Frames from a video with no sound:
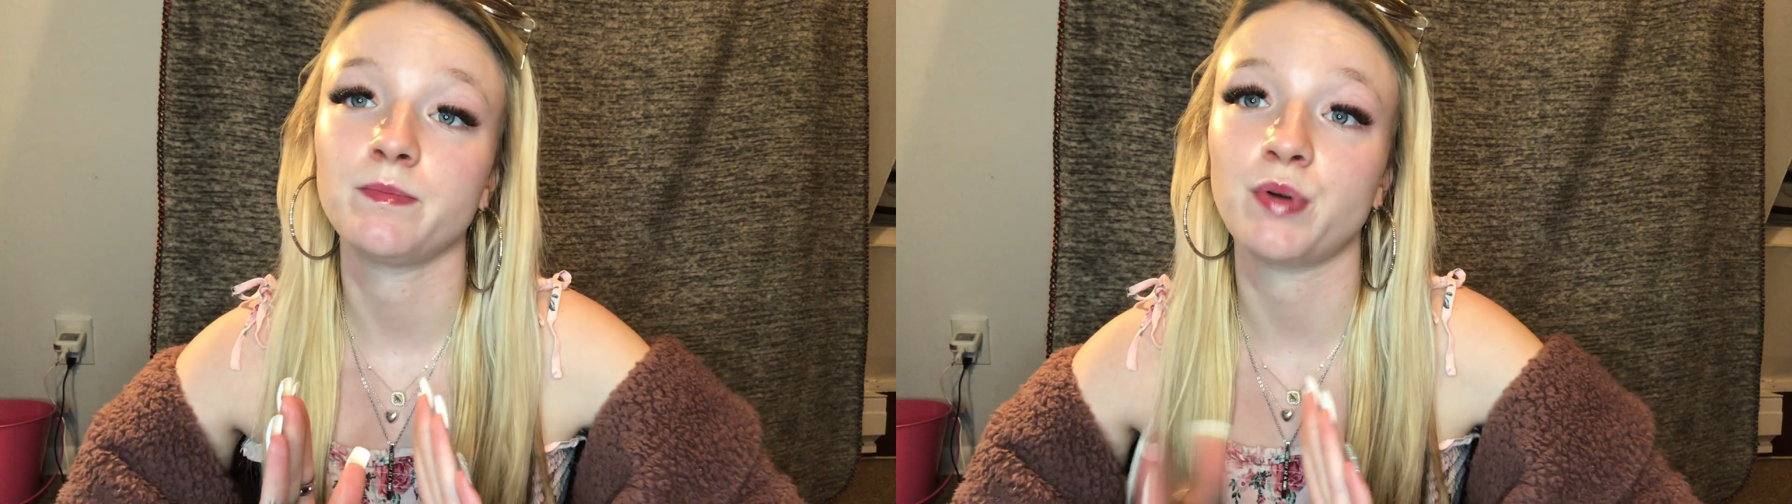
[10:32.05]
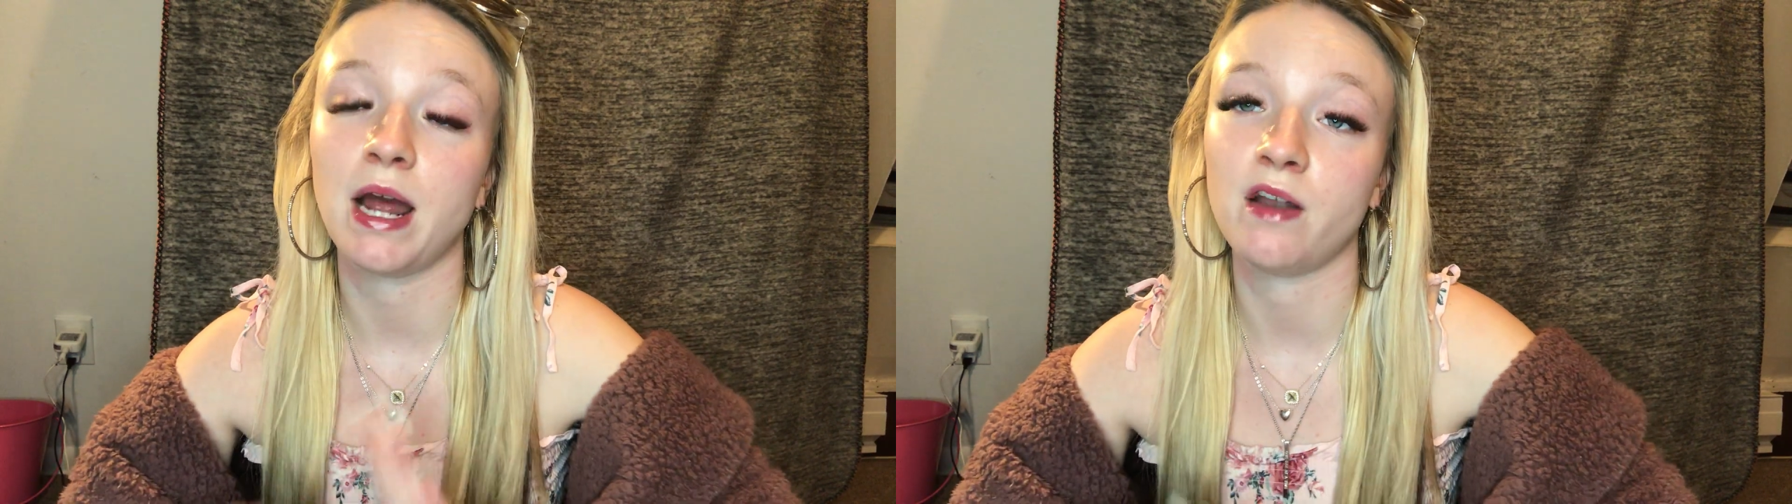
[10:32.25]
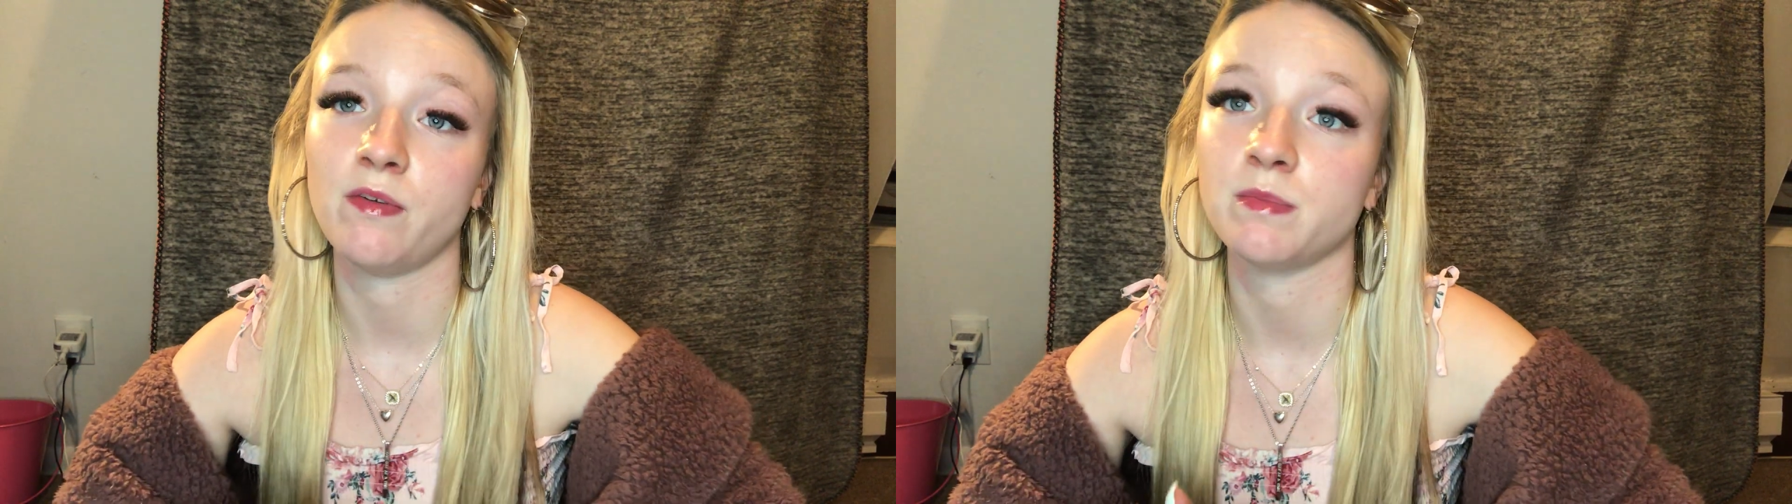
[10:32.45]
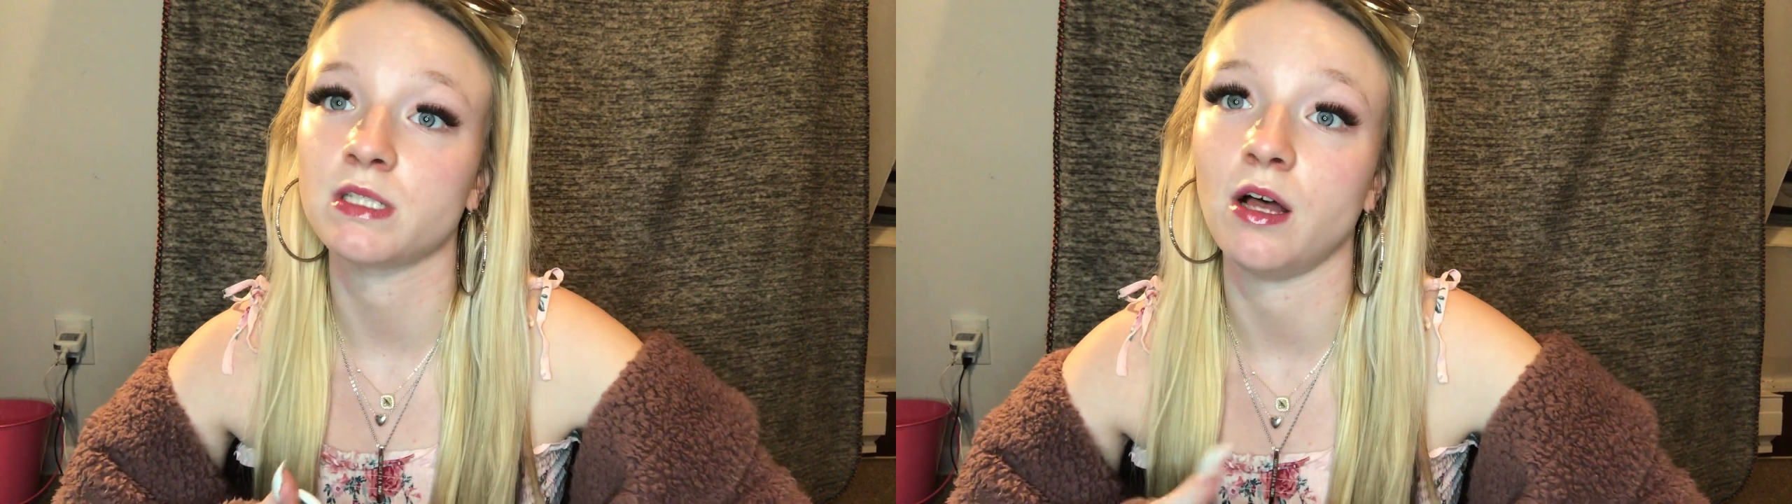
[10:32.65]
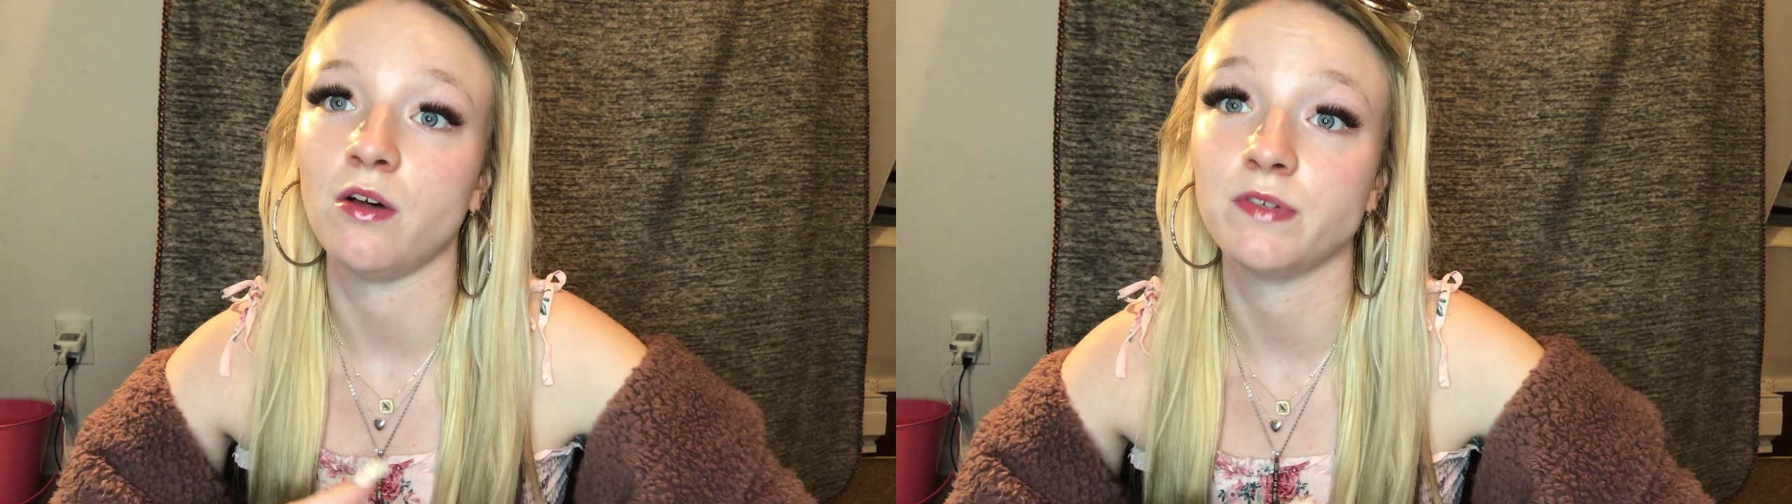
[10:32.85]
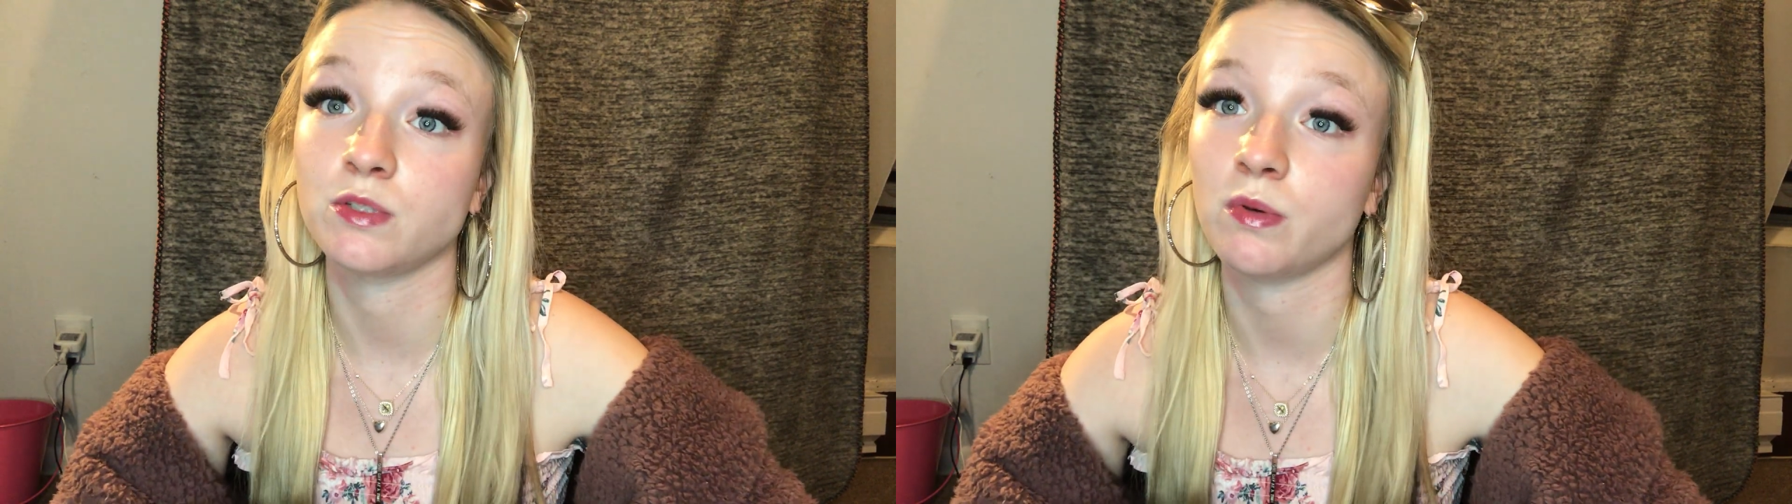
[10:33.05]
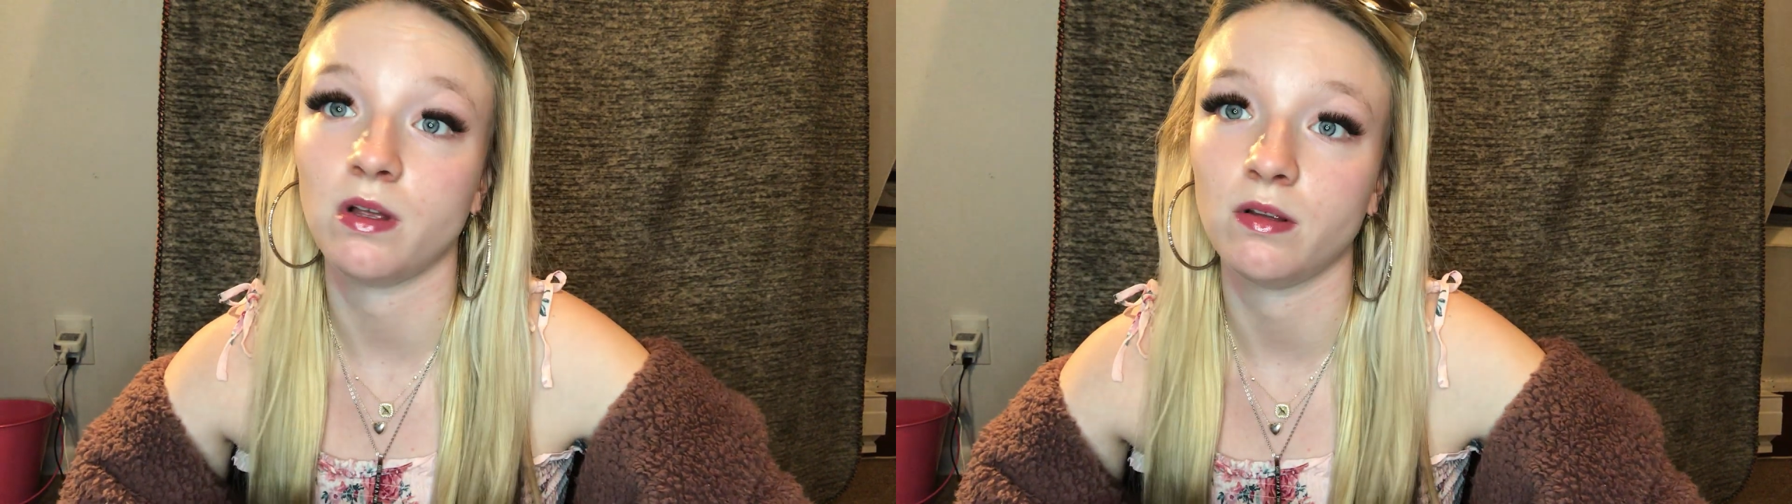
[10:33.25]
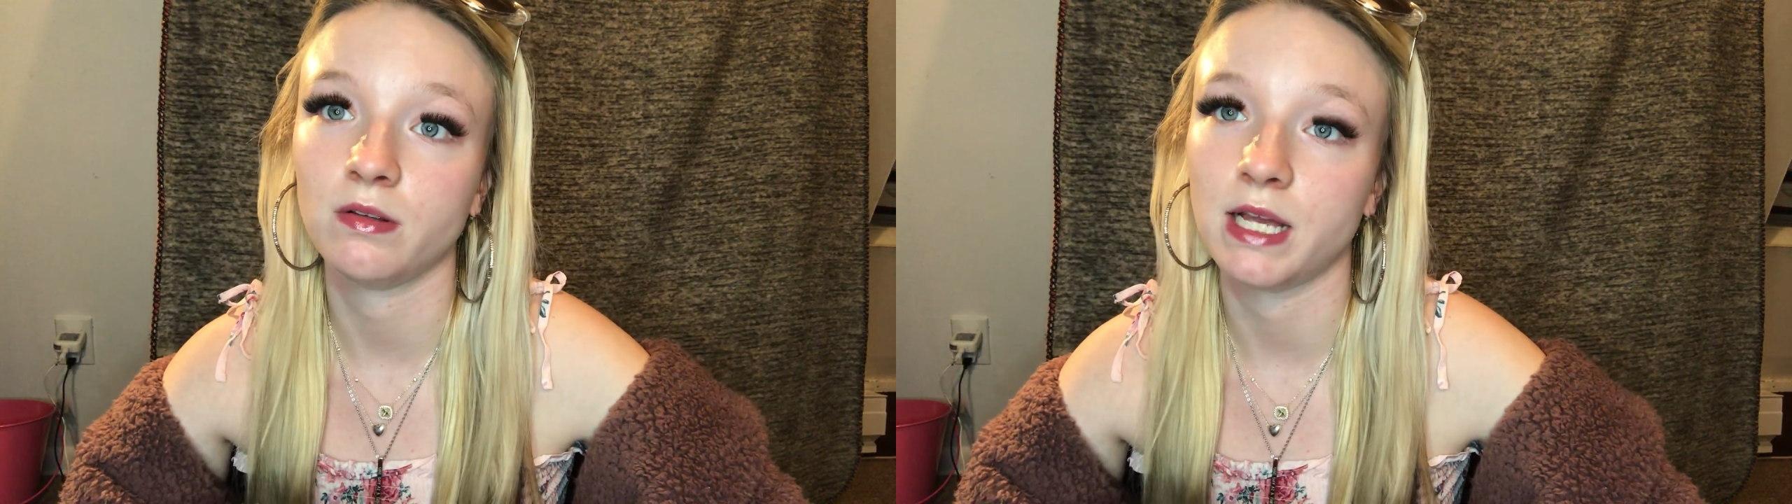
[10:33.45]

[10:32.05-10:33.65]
proud of himself, as well